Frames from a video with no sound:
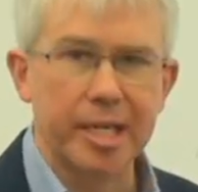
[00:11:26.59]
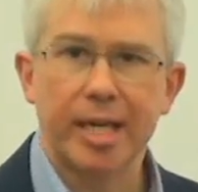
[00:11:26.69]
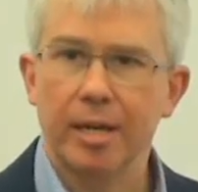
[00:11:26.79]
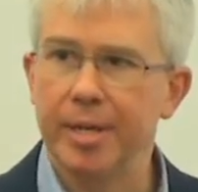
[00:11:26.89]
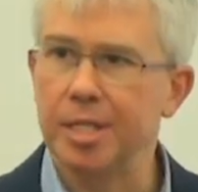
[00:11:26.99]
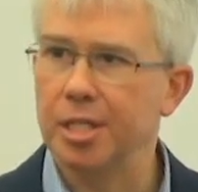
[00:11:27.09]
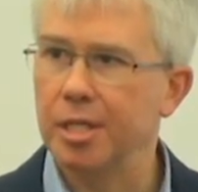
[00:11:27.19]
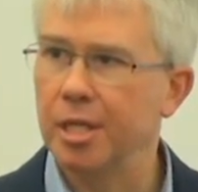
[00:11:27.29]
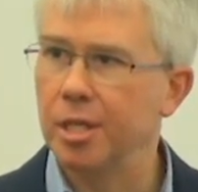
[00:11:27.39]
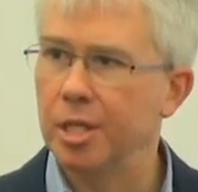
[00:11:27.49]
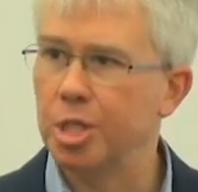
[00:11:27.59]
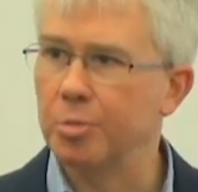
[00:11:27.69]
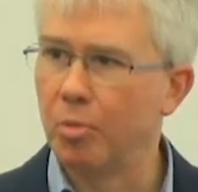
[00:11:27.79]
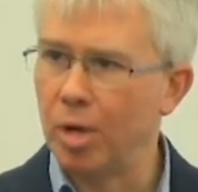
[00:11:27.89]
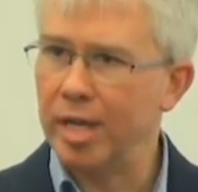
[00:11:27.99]
a little bit
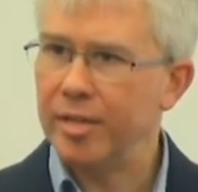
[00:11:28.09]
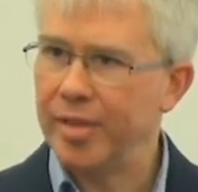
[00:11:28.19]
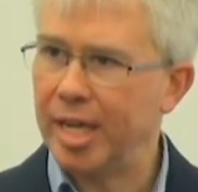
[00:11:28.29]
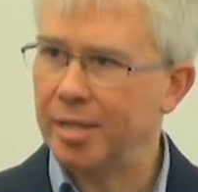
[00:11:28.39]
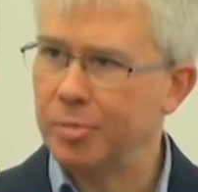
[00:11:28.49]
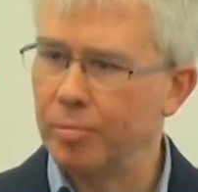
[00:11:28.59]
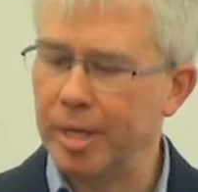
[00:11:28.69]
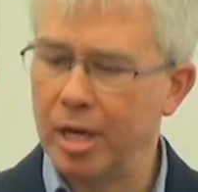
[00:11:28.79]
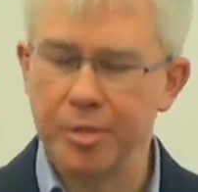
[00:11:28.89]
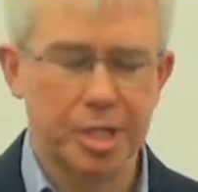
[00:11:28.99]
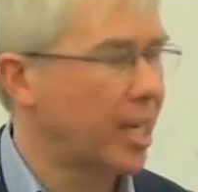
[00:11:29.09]
smaller, the atoms are a little bit closer